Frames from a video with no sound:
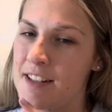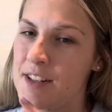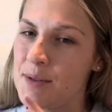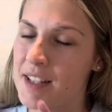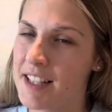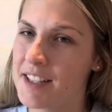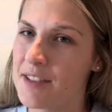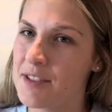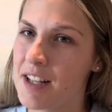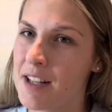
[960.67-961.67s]
you would like to go
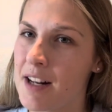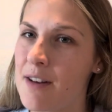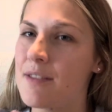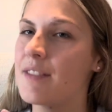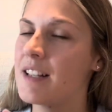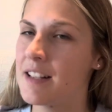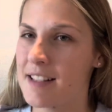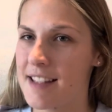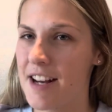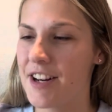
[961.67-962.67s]
check it out, it's
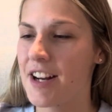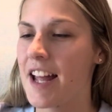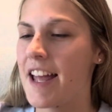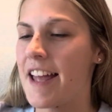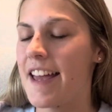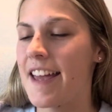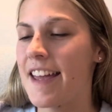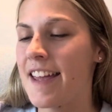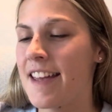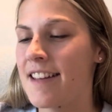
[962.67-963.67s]
there.
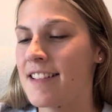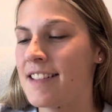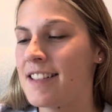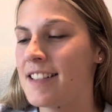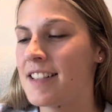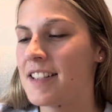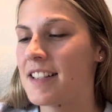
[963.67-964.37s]
And